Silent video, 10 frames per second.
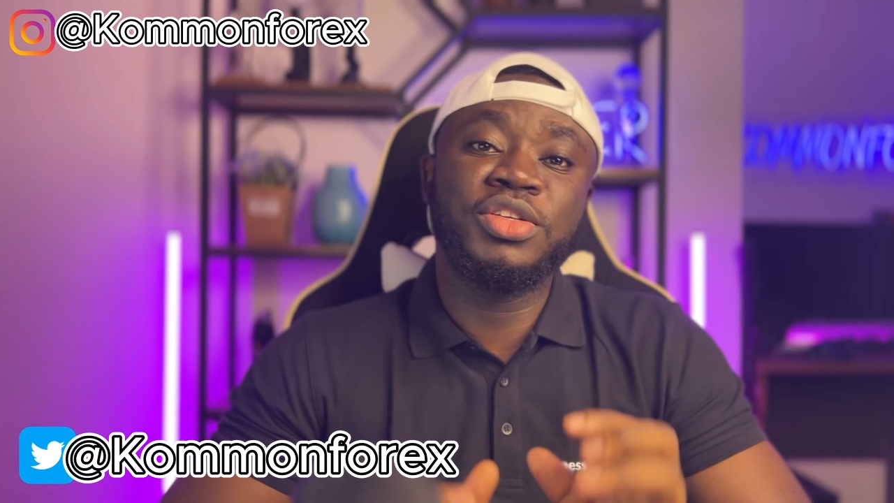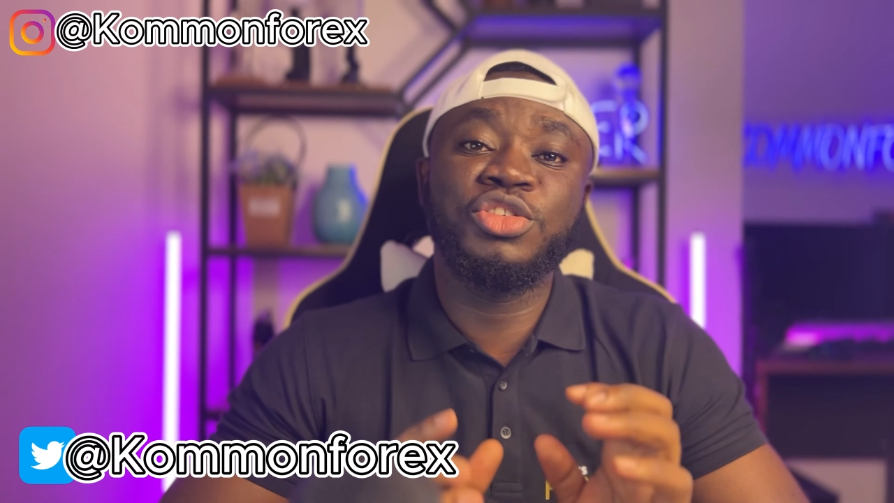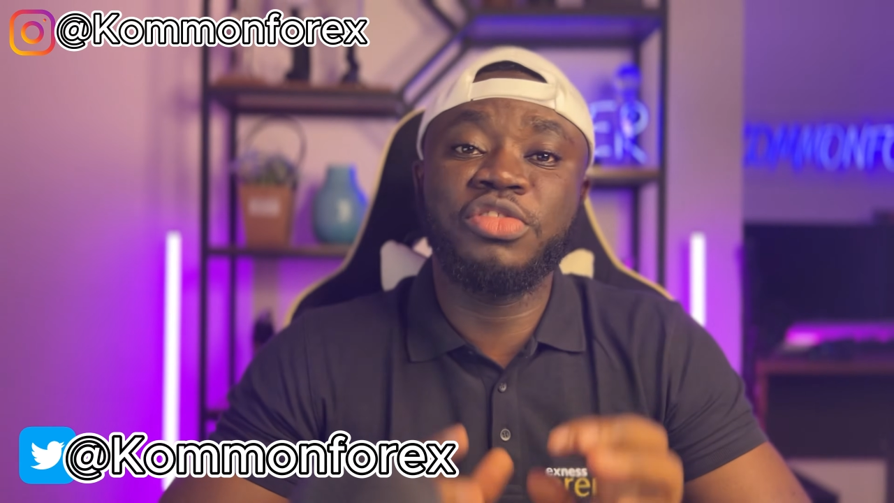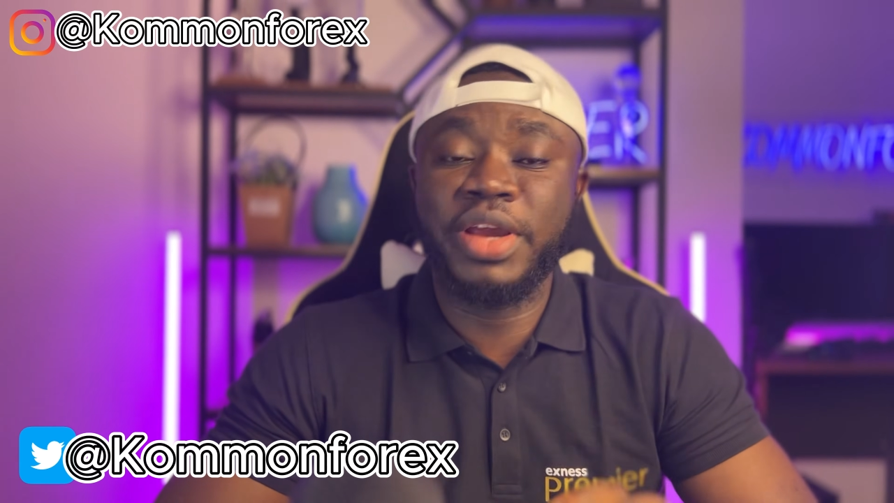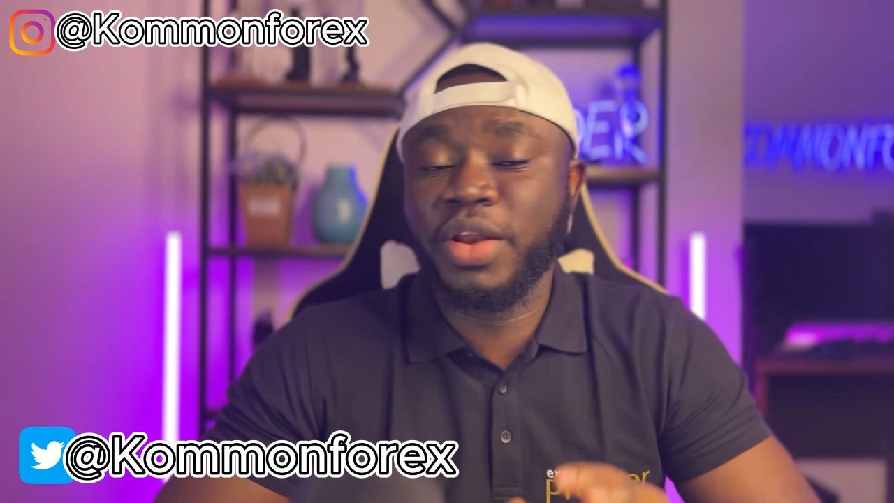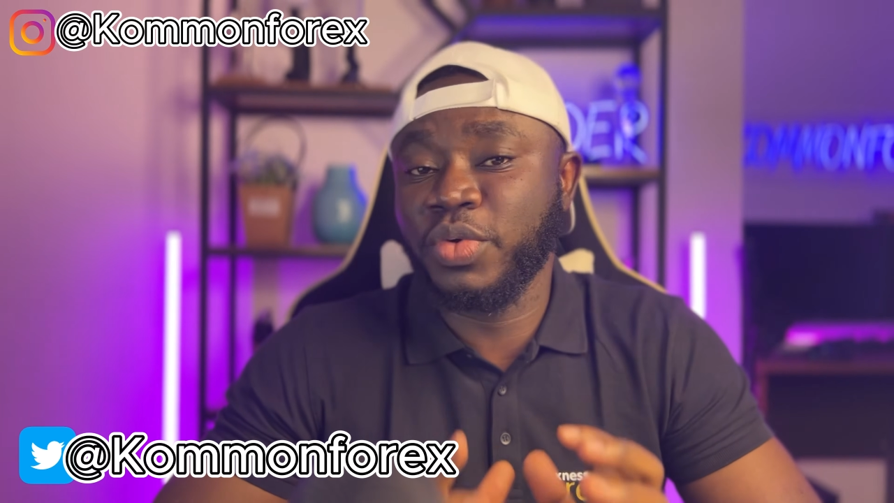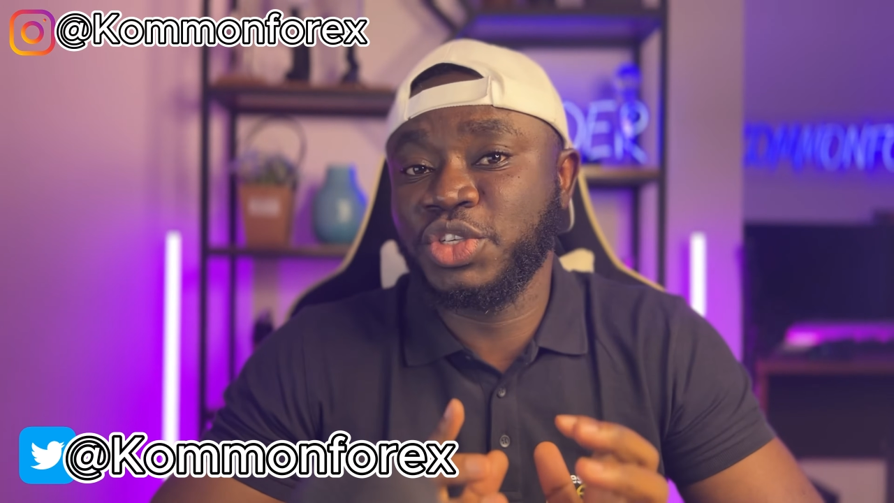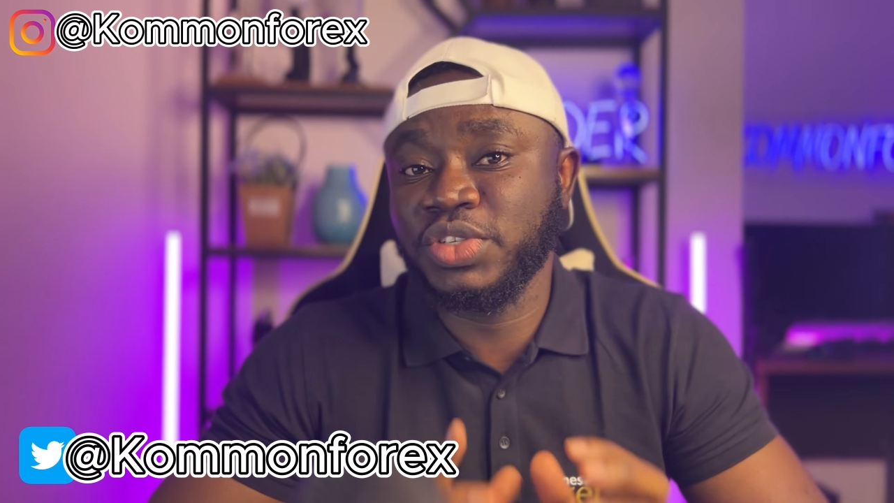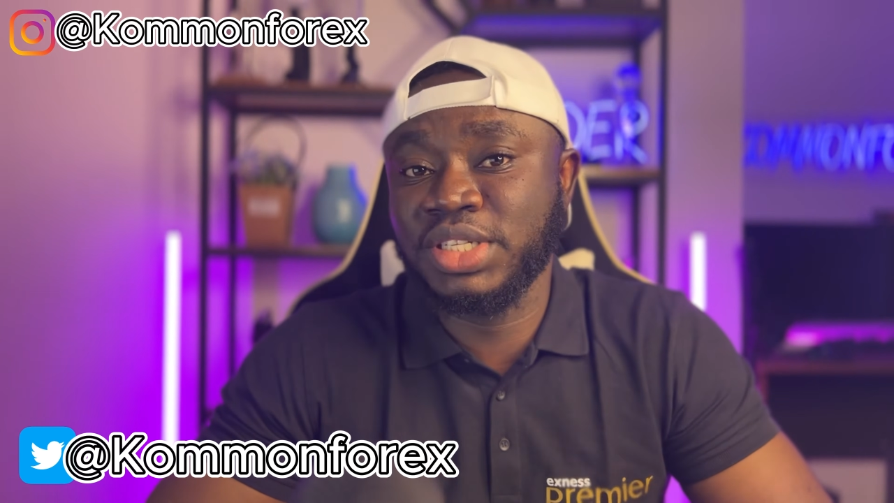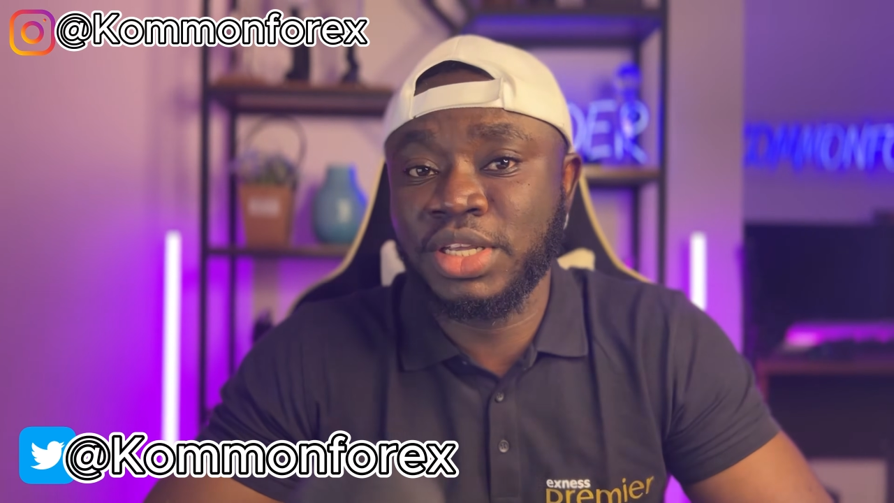Trade
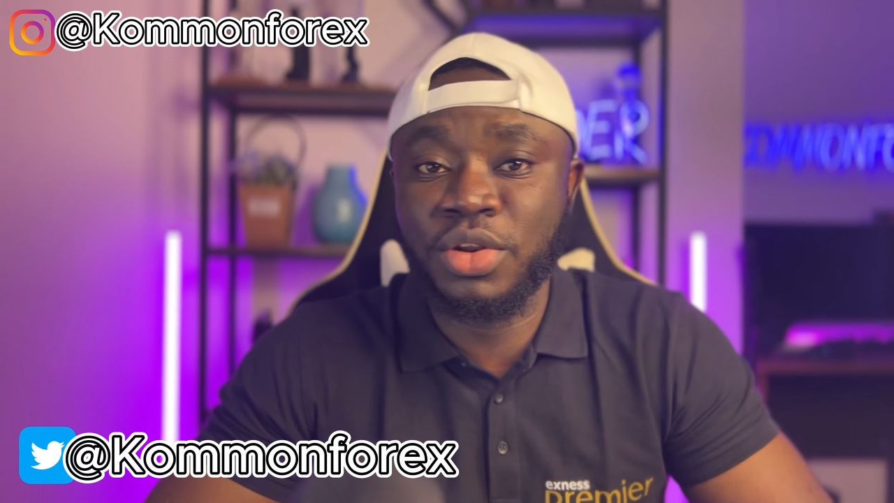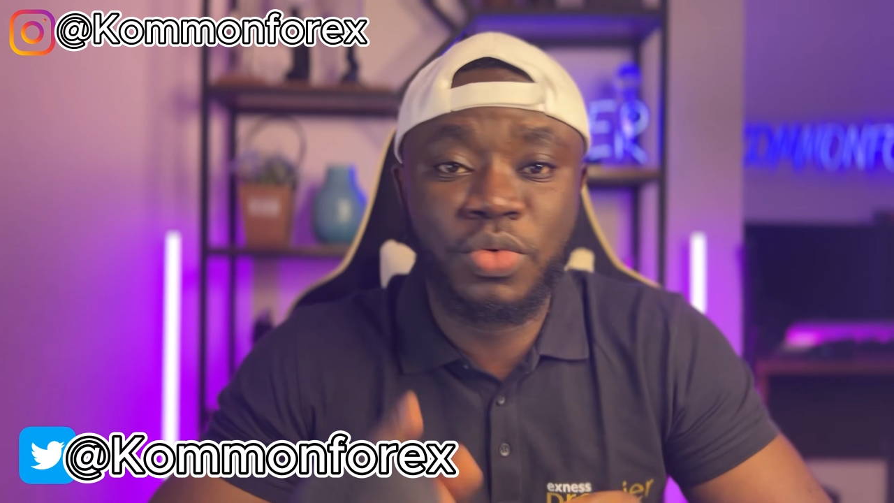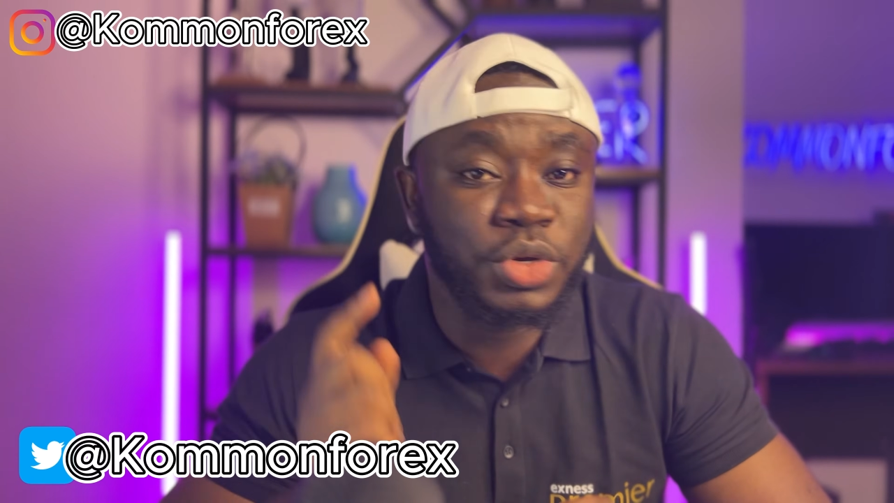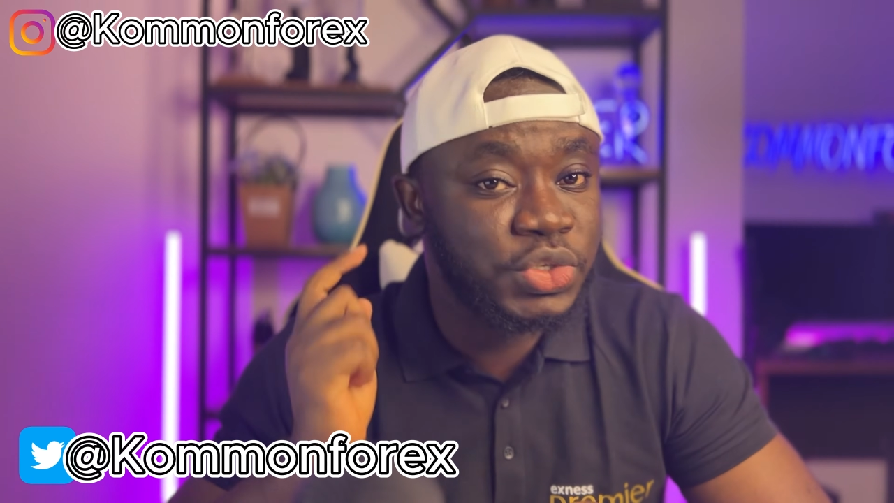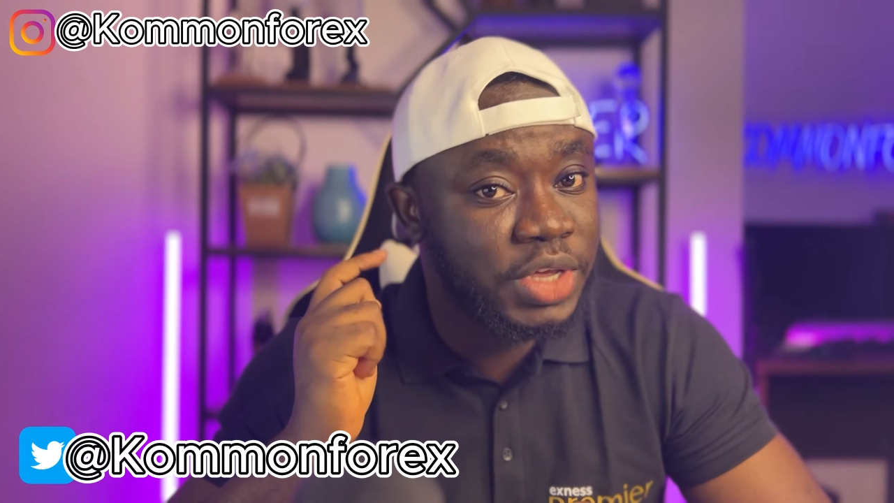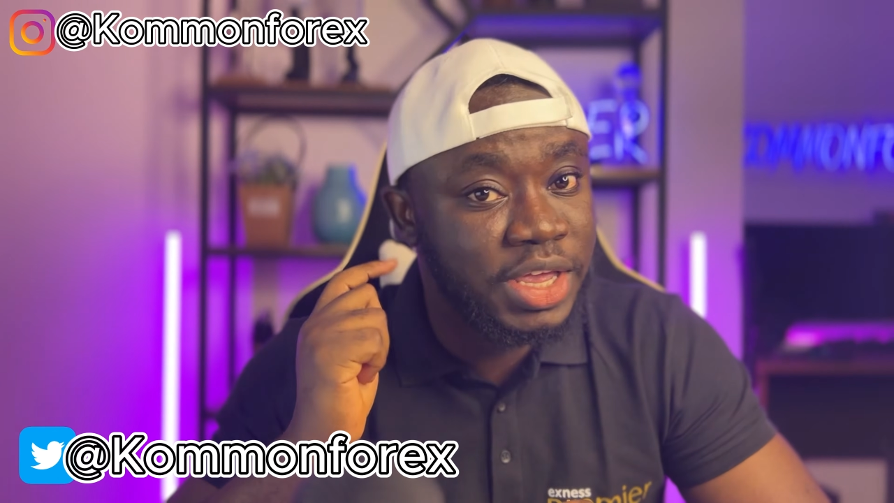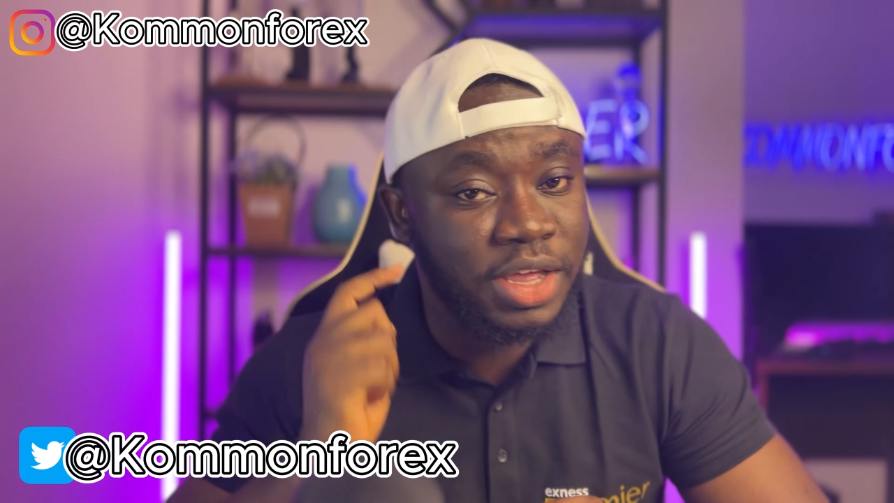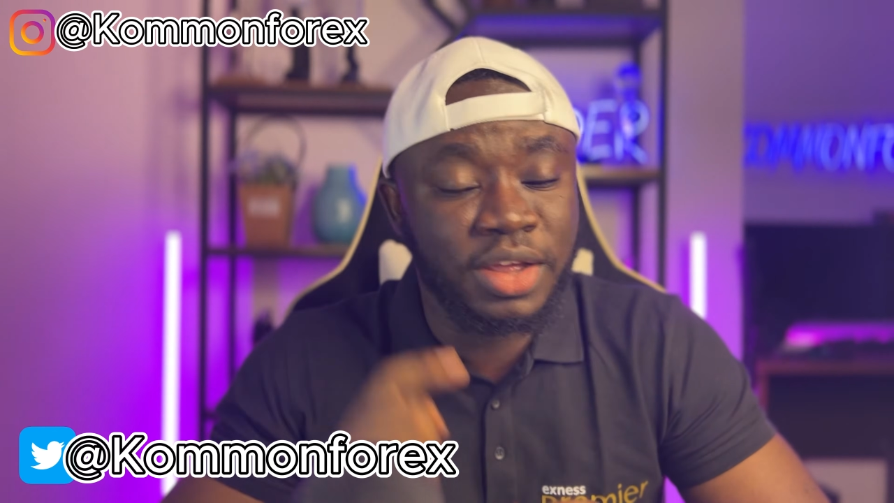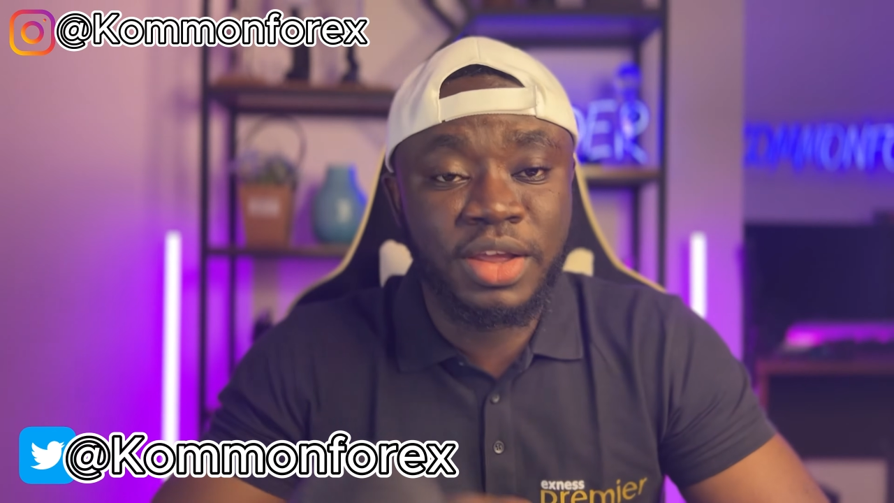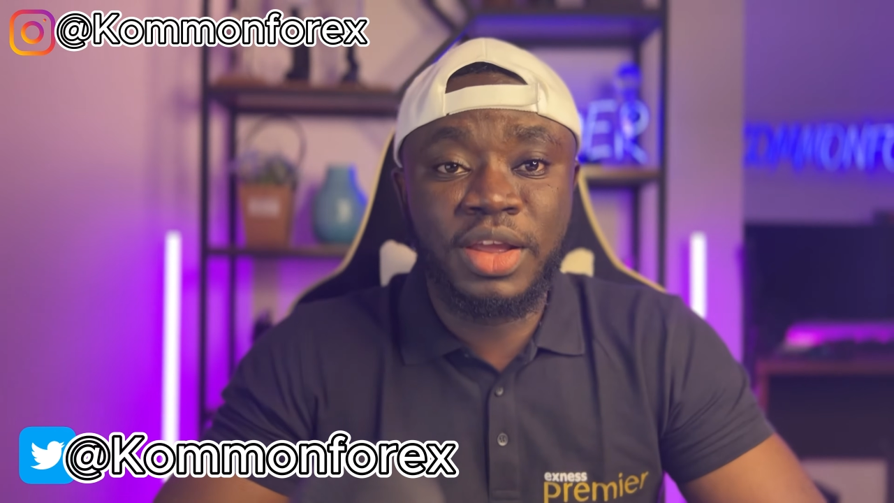what you see, not what you hear.